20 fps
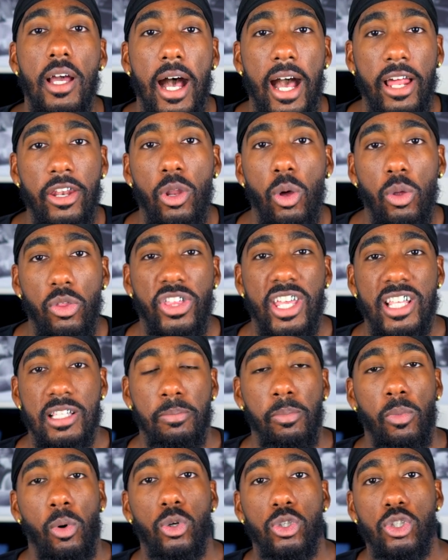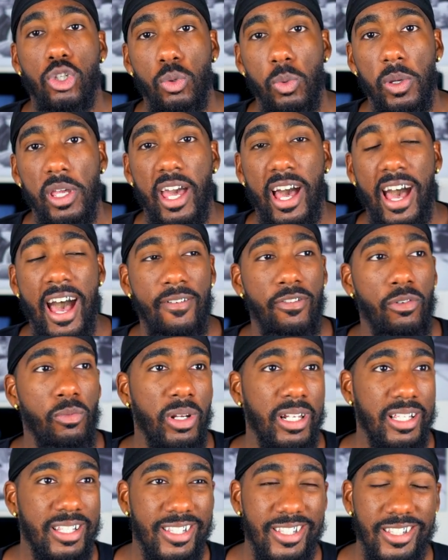I know there's more to it. I haven't
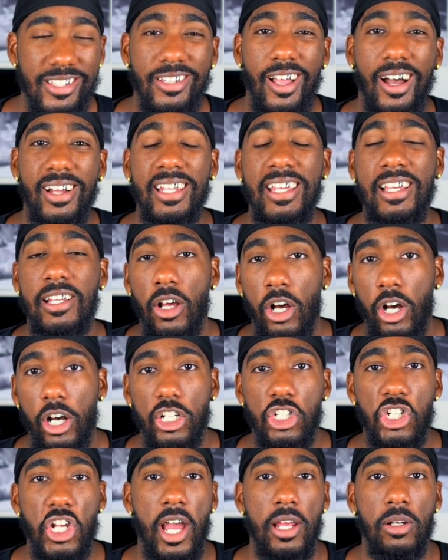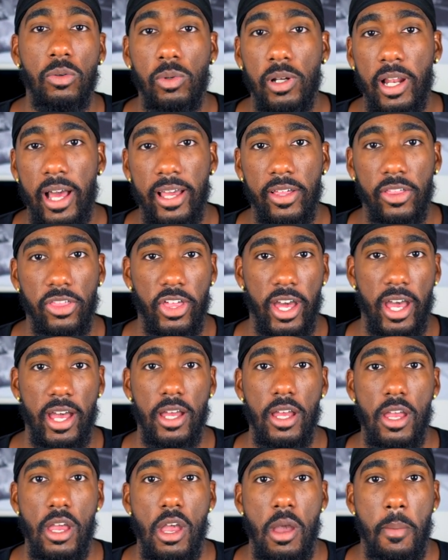really studied her channel like
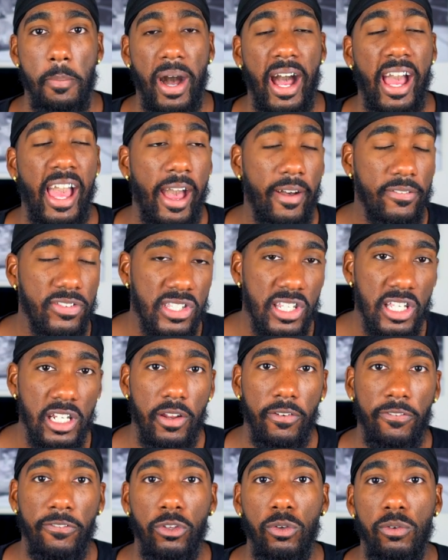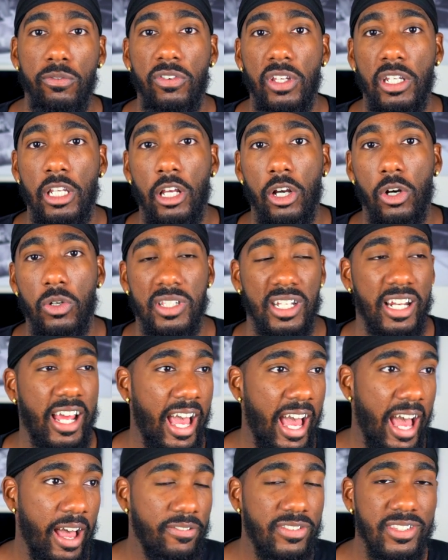that, but I have seen a few videos and I
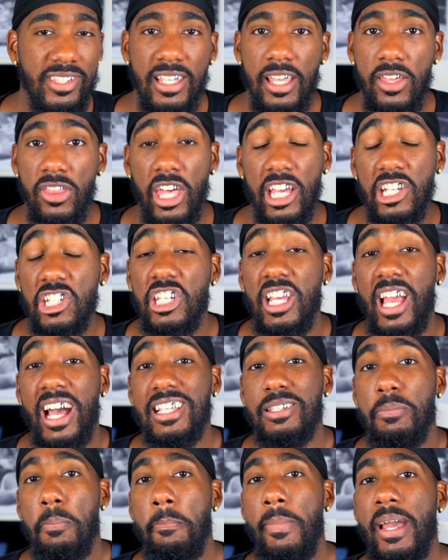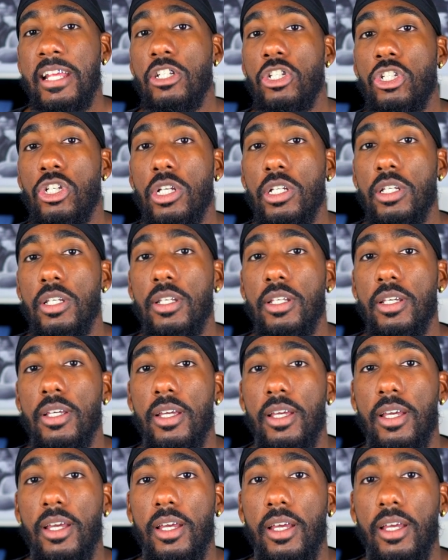have seen that she has mentioned
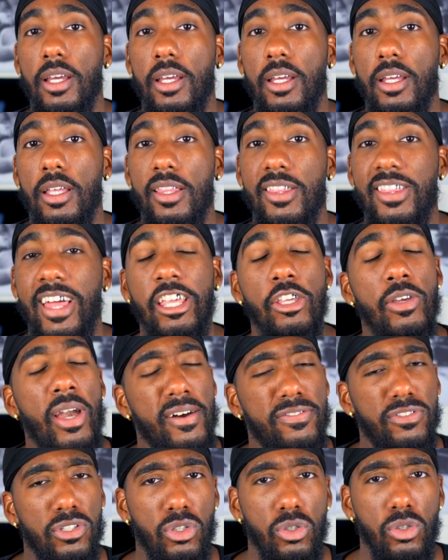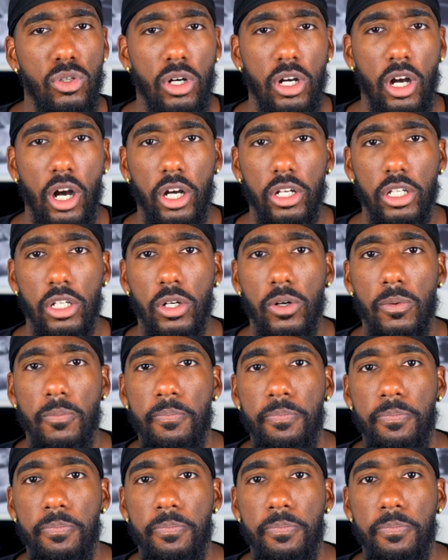that you have to do your cardio.